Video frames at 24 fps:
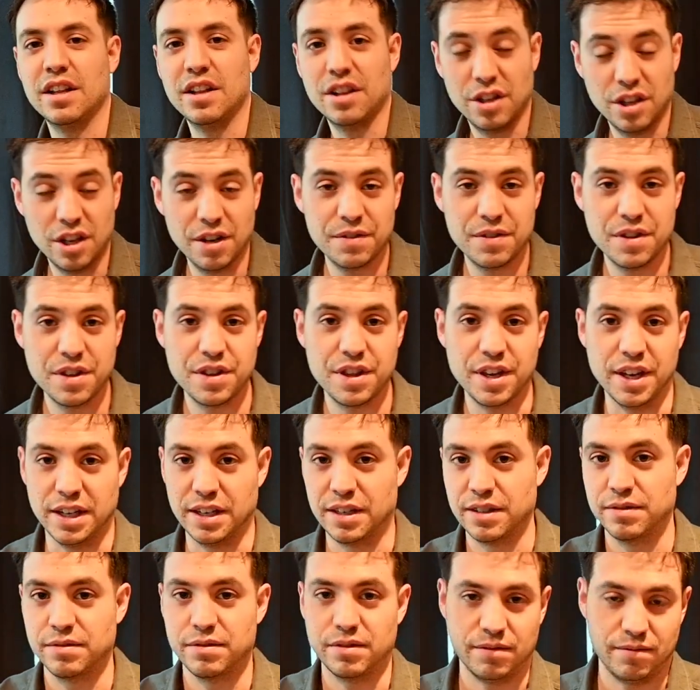Love the thing.
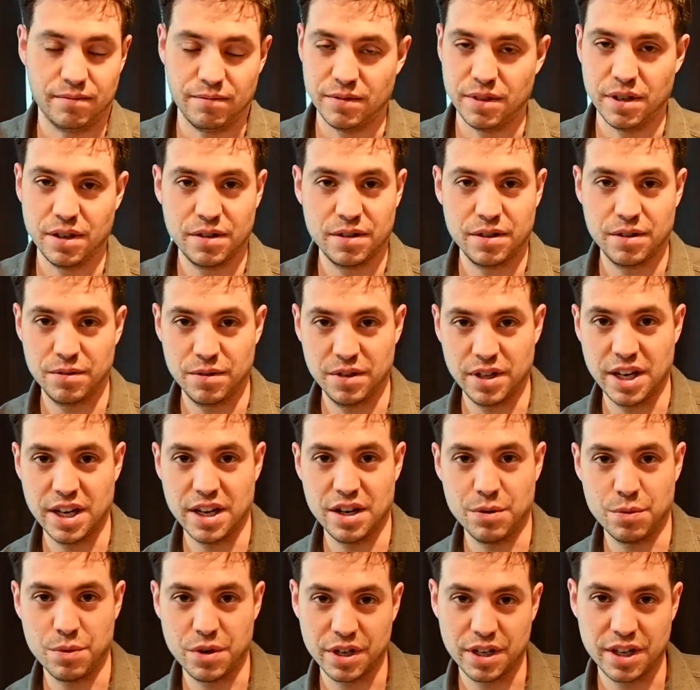Don't know really how
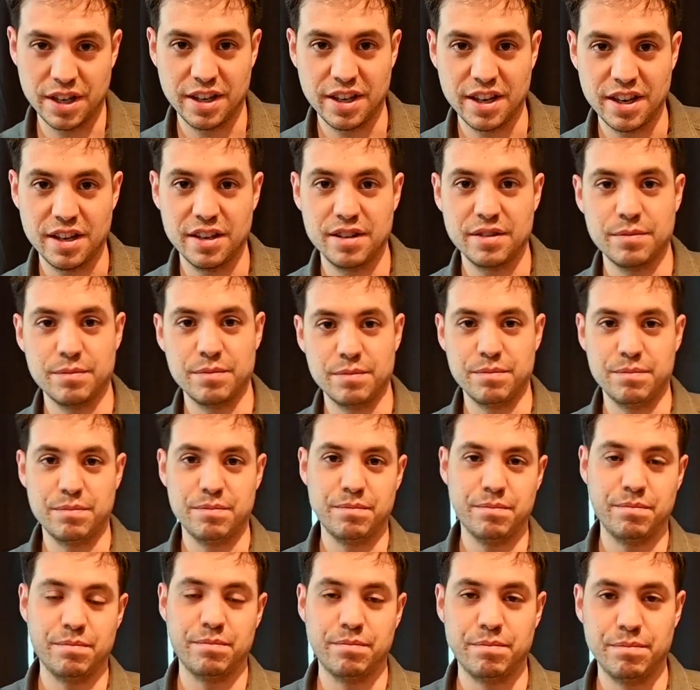to work it yet,
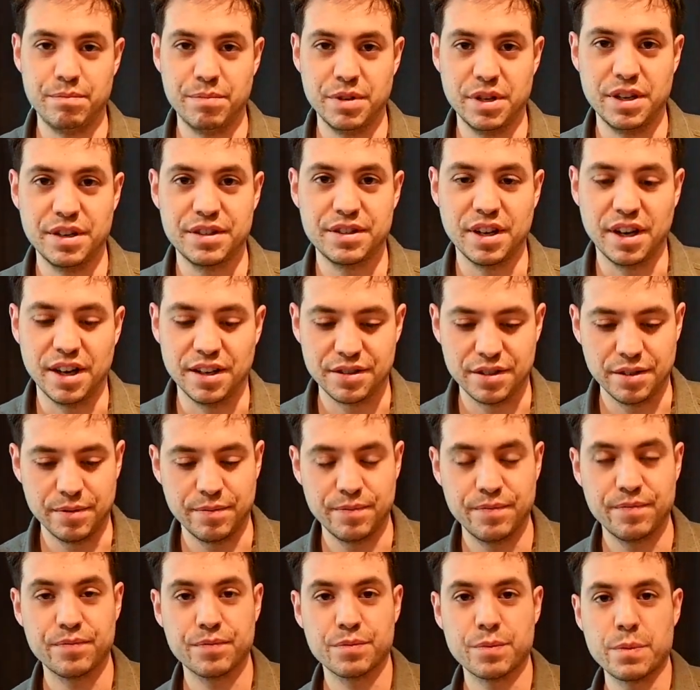but it's awesome.
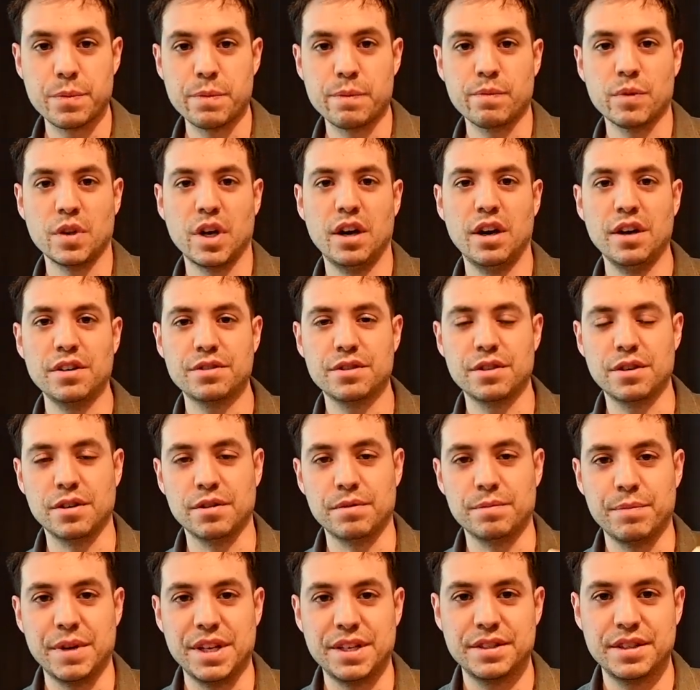Also,
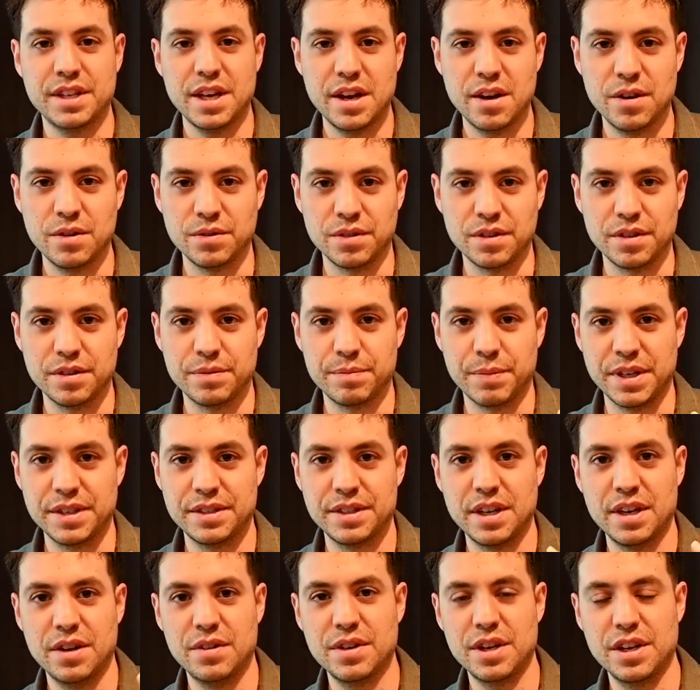my sound
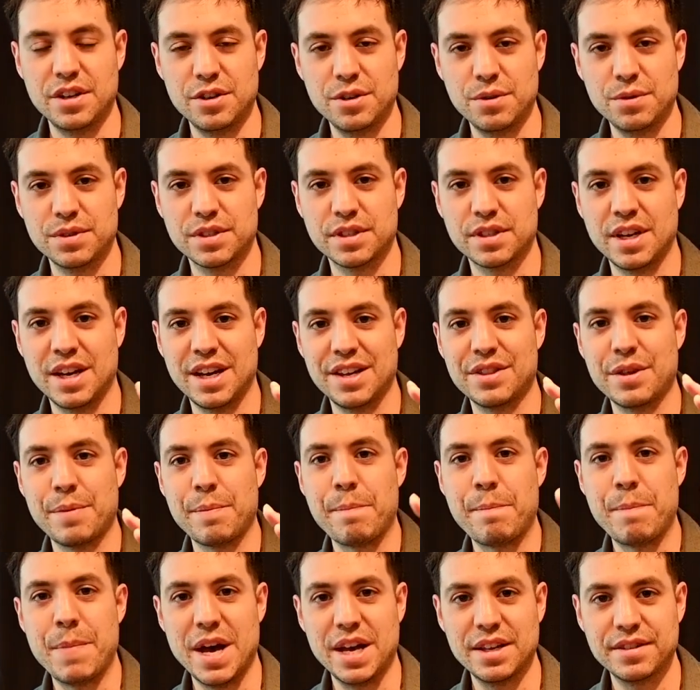I knew was not the
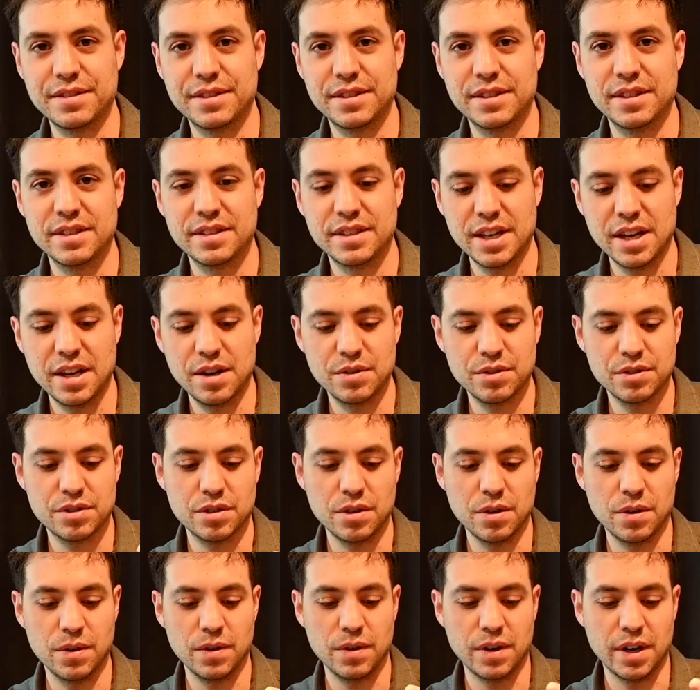best sound,
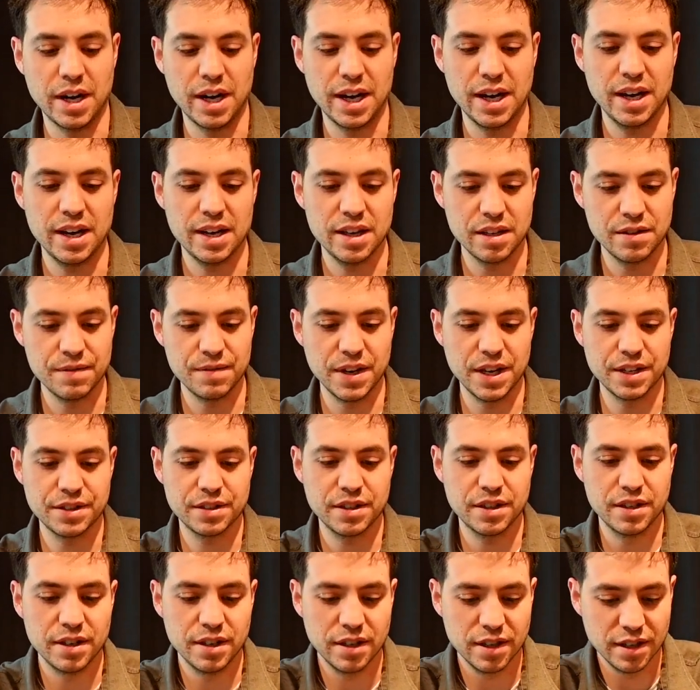so I
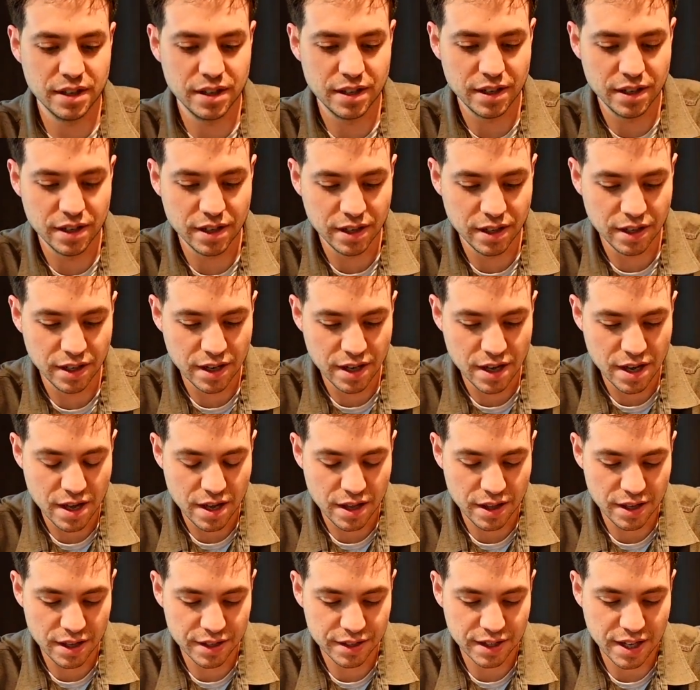invested in
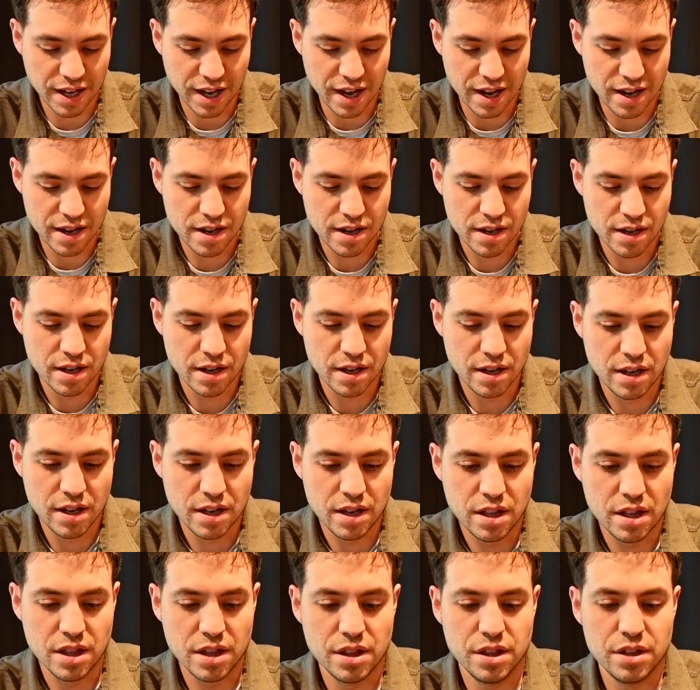this guy,
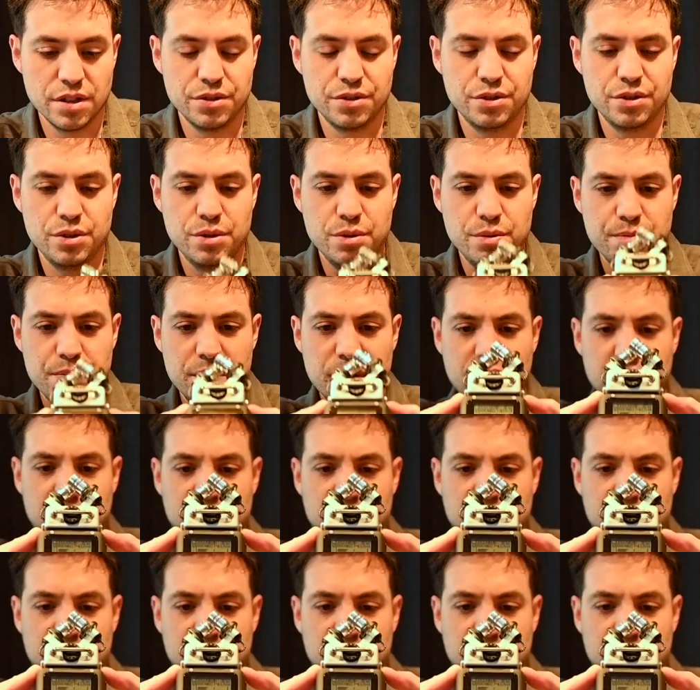the Zoom